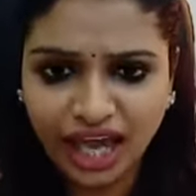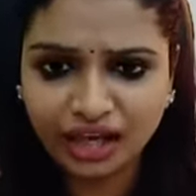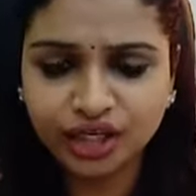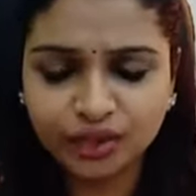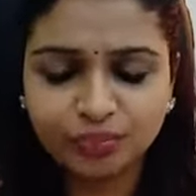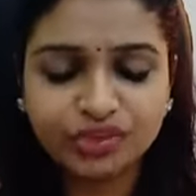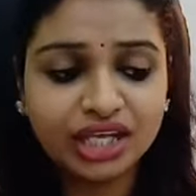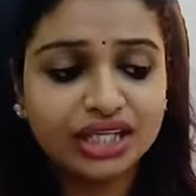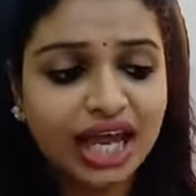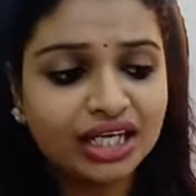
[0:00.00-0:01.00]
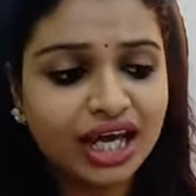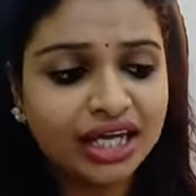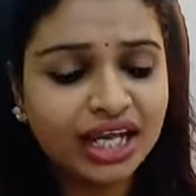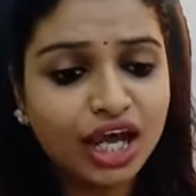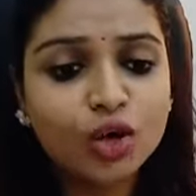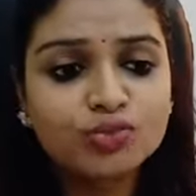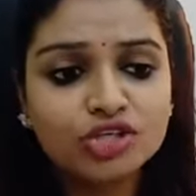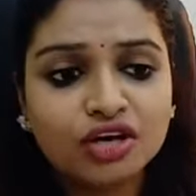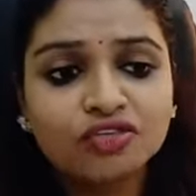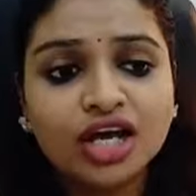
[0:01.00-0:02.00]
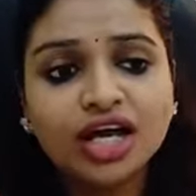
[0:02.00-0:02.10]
I observed